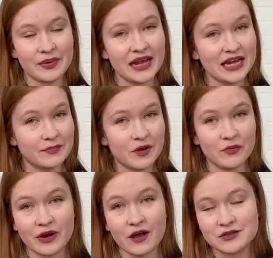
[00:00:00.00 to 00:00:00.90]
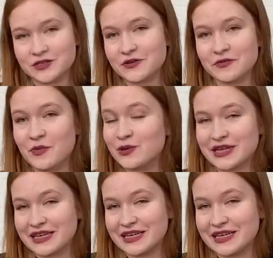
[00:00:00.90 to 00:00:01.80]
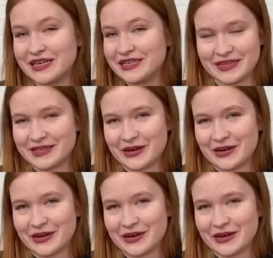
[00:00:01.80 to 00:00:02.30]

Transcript: paint, but we're also multidisciplined